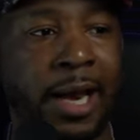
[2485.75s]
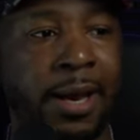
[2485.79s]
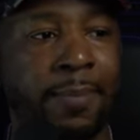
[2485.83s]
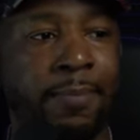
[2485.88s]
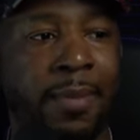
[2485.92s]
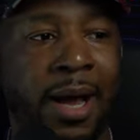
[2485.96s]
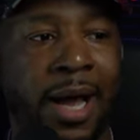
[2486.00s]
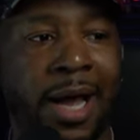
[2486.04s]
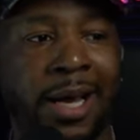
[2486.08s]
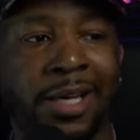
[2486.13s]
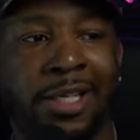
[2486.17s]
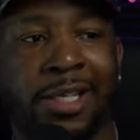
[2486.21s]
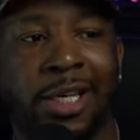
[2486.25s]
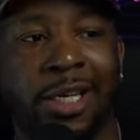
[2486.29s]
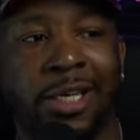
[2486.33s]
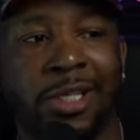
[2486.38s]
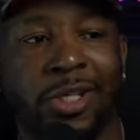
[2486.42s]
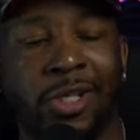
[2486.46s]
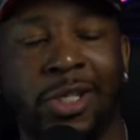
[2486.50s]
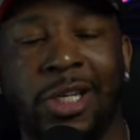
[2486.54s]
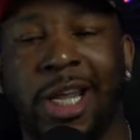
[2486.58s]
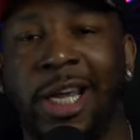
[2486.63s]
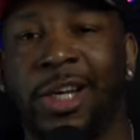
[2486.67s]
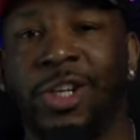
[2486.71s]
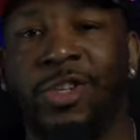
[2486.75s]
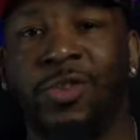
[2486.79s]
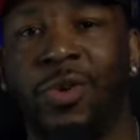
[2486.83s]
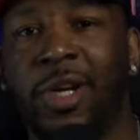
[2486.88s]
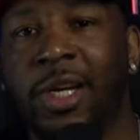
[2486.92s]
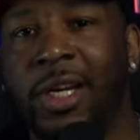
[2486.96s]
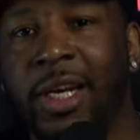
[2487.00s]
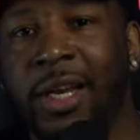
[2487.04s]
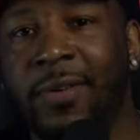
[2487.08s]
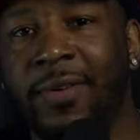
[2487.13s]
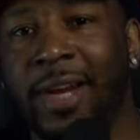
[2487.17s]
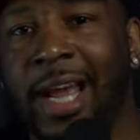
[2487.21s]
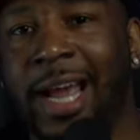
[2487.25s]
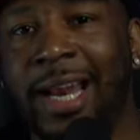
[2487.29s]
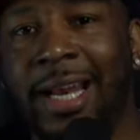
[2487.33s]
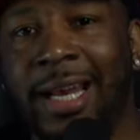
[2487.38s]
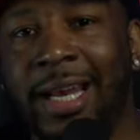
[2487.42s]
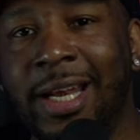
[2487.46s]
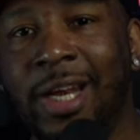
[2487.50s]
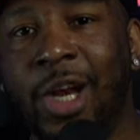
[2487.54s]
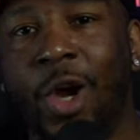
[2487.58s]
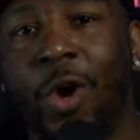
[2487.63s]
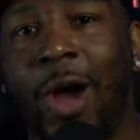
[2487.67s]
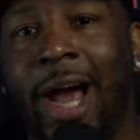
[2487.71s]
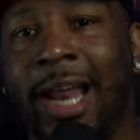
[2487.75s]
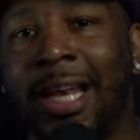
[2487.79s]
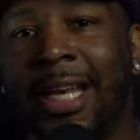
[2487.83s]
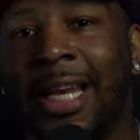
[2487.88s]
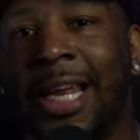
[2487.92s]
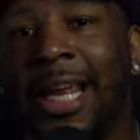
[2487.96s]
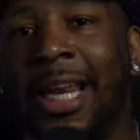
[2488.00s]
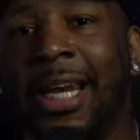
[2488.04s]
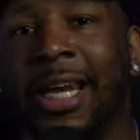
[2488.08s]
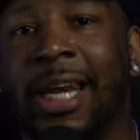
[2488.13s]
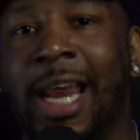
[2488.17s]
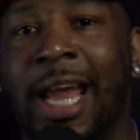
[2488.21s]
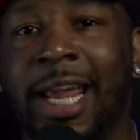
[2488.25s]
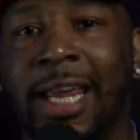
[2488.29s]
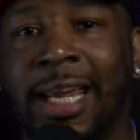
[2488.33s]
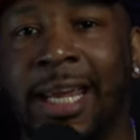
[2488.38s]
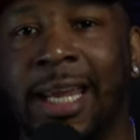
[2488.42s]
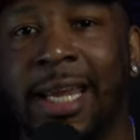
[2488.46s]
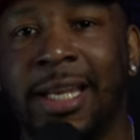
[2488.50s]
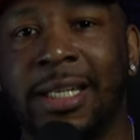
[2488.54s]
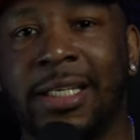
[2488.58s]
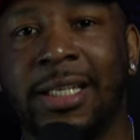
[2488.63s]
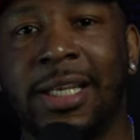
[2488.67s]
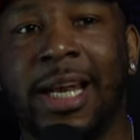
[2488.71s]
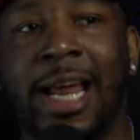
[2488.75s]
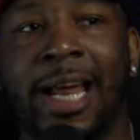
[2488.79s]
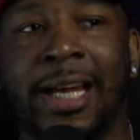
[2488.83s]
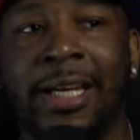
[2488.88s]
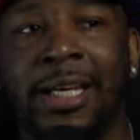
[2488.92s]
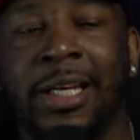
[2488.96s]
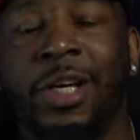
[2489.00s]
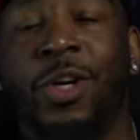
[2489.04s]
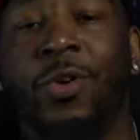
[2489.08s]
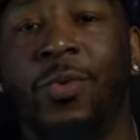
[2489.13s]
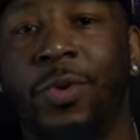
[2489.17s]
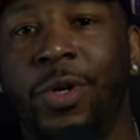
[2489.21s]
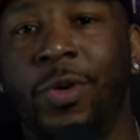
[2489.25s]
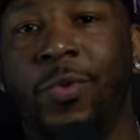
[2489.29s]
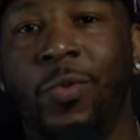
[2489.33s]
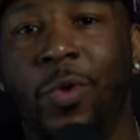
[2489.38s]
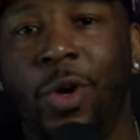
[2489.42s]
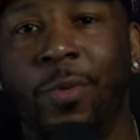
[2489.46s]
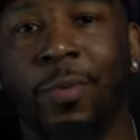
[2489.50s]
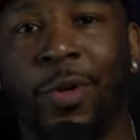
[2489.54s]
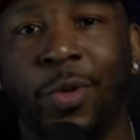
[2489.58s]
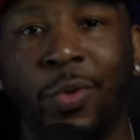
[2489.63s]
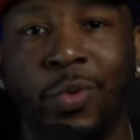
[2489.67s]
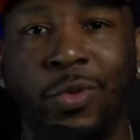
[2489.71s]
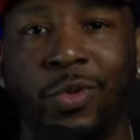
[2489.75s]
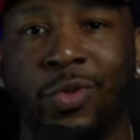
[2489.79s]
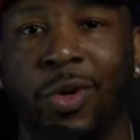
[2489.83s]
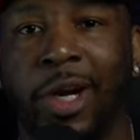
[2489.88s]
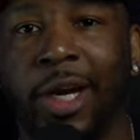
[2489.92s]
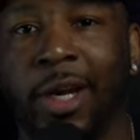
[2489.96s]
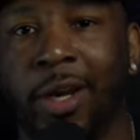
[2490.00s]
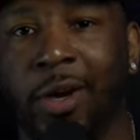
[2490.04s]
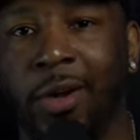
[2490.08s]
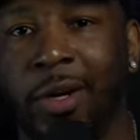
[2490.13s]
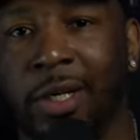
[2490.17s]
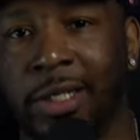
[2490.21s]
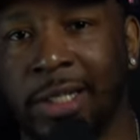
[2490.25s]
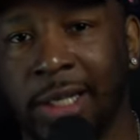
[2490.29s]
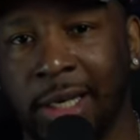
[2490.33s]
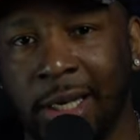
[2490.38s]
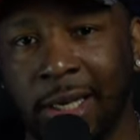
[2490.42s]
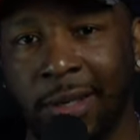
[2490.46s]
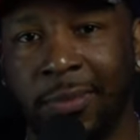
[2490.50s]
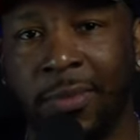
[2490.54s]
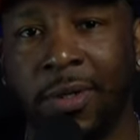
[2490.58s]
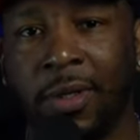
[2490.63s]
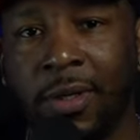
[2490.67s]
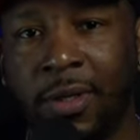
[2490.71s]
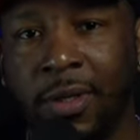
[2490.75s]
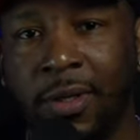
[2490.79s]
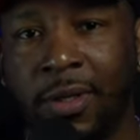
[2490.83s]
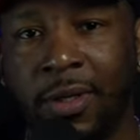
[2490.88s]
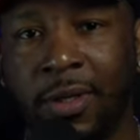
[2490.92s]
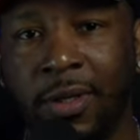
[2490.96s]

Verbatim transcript: I didn't mind chicks that drink every day. I didn't know I didn't like it until I dealt with a woman who drank all the time.